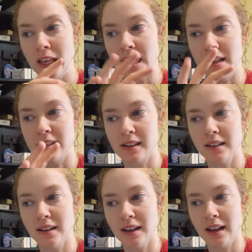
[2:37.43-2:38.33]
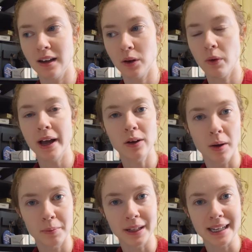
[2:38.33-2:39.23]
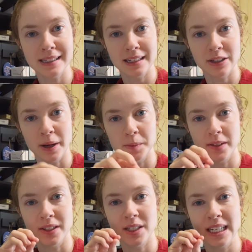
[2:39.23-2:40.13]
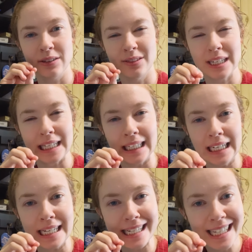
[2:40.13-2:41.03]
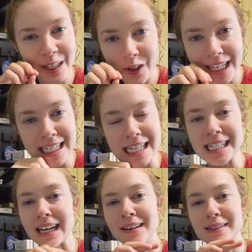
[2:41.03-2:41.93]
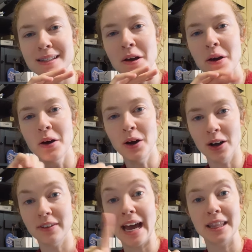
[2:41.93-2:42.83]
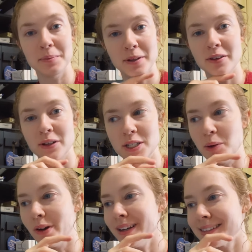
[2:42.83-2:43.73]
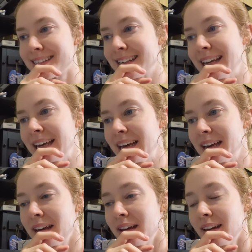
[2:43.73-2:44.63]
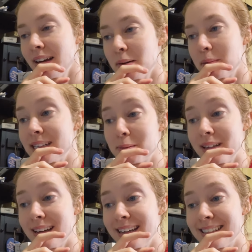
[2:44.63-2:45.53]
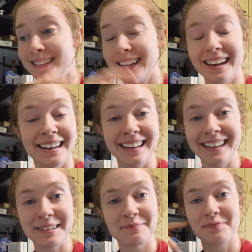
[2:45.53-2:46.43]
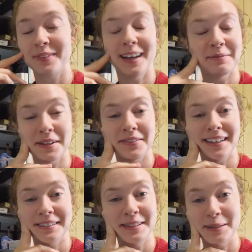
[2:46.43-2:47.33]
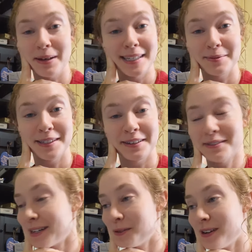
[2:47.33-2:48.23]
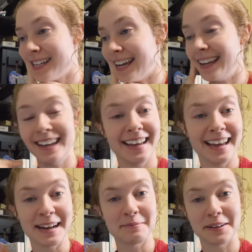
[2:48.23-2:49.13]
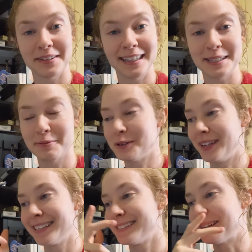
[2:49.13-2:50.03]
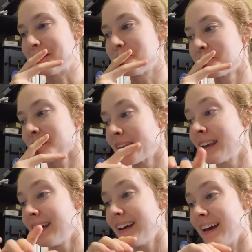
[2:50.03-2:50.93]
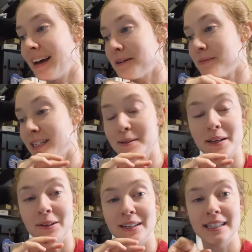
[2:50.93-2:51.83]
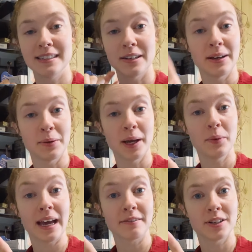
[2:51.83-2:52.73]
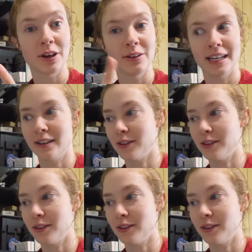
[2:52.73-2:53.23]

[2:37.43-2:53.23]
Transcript: is quite complex in terms of its really nitty-gritty details of how the pathology works. Oh, but it's been nice. I'm loving this placement so far. It's one day and I'm loving these mornings, so that's been good. So anyway, we have to go now